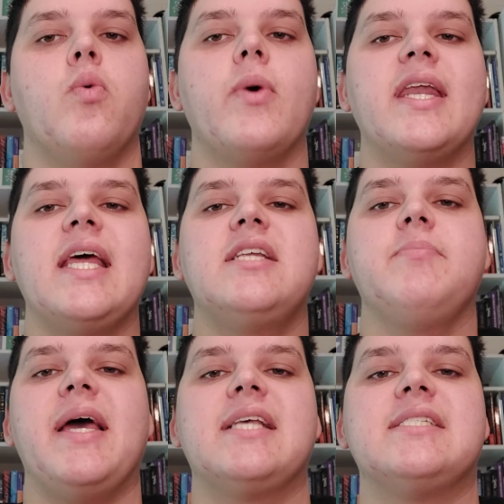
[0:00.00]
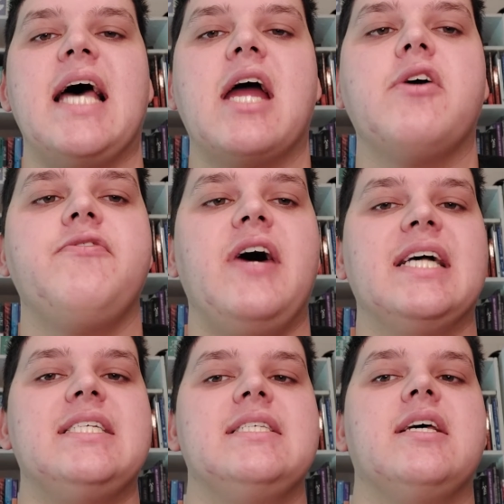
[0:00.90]
We need to make
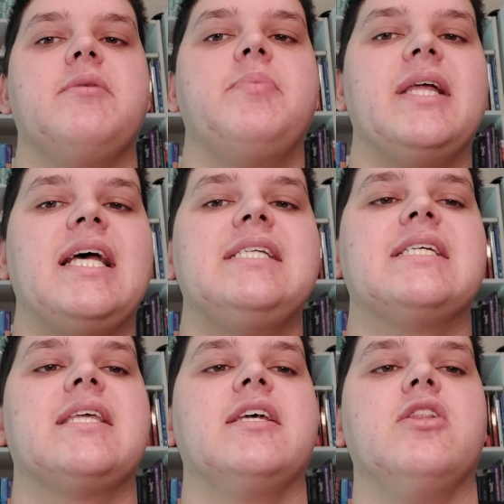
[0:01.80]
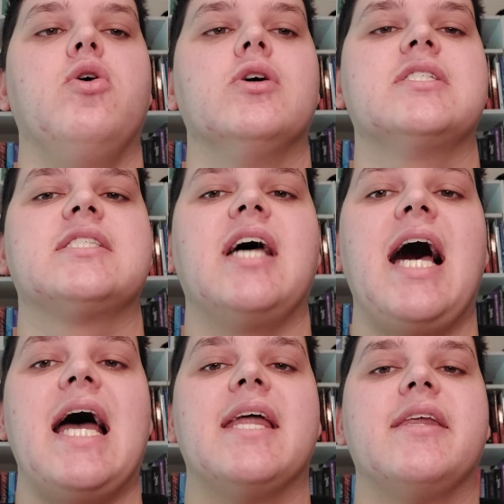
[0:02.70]
sacrifices that are pleasing in the Lord's
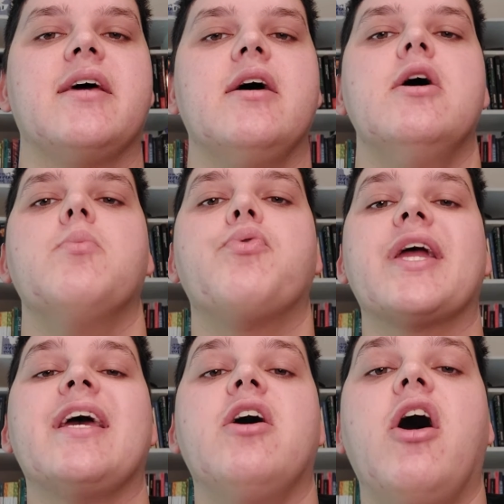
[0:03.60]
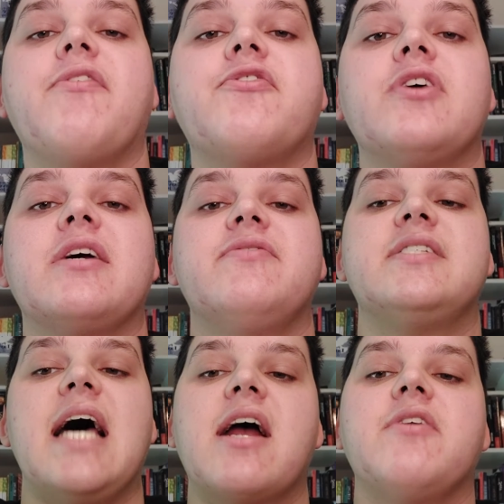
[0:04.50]
sight. Bring an offering of
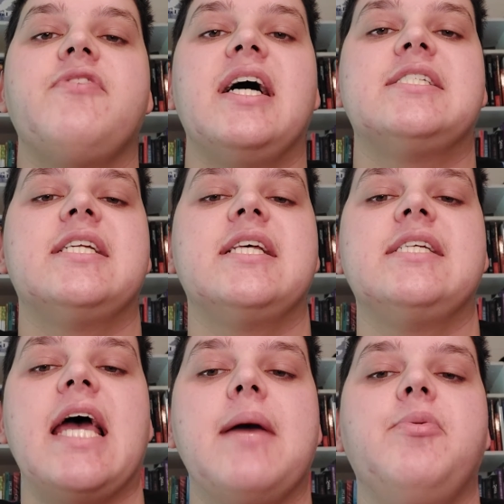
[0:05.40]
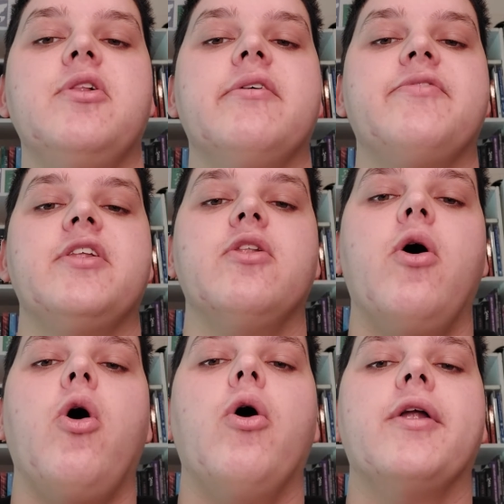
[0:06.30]
sacrifice to the table of the
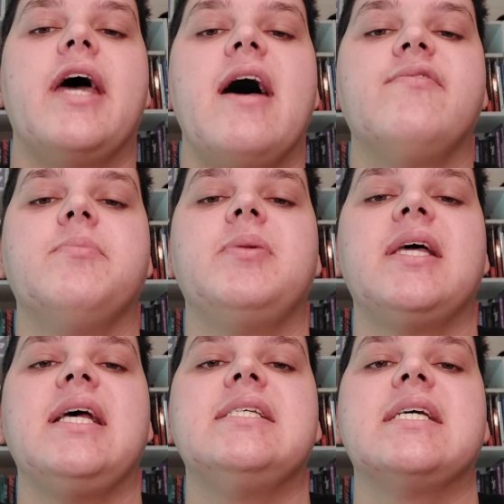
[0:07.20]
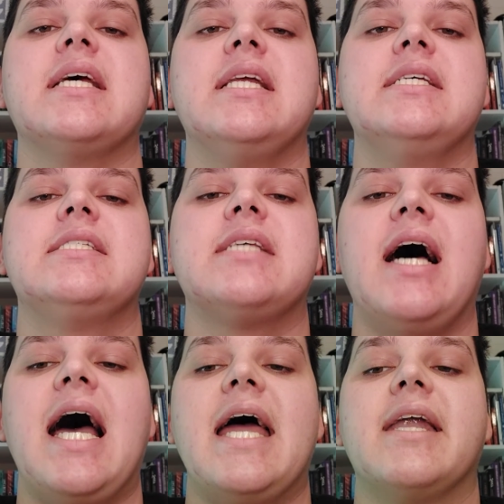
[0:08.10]
Lord, ever pleasing in his
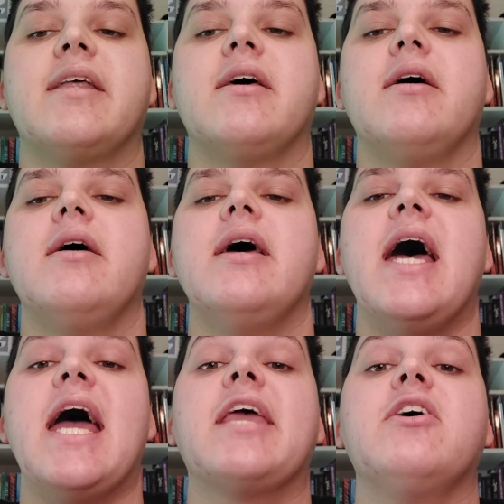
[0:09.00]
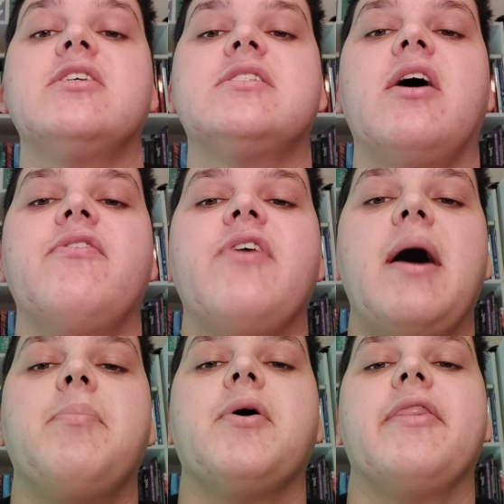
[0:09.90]
sight. Hang yourself
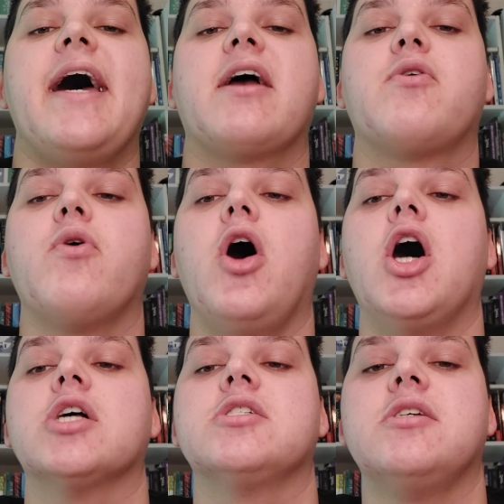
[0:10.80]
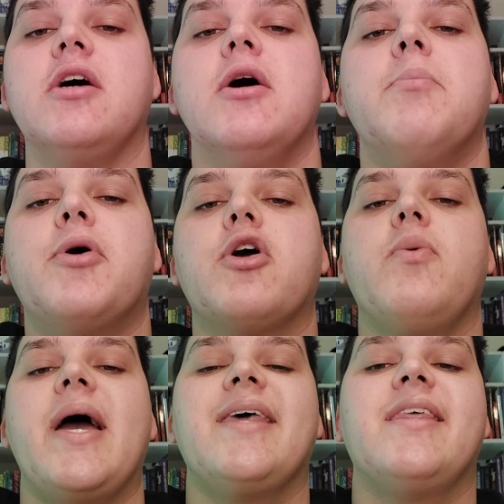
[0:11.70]
up on that cross. Put
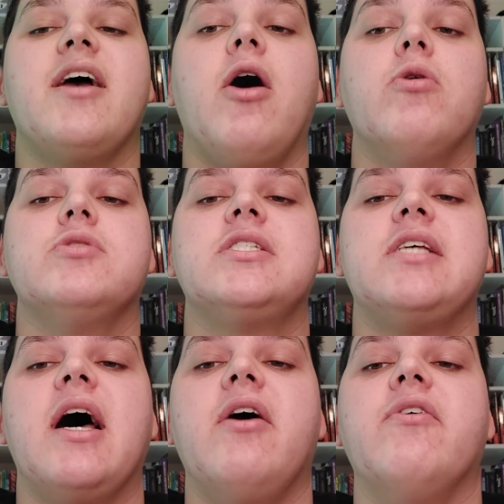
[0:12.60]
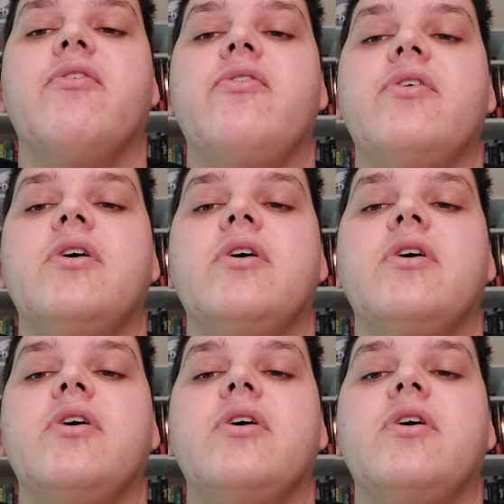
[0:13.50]
away the old self.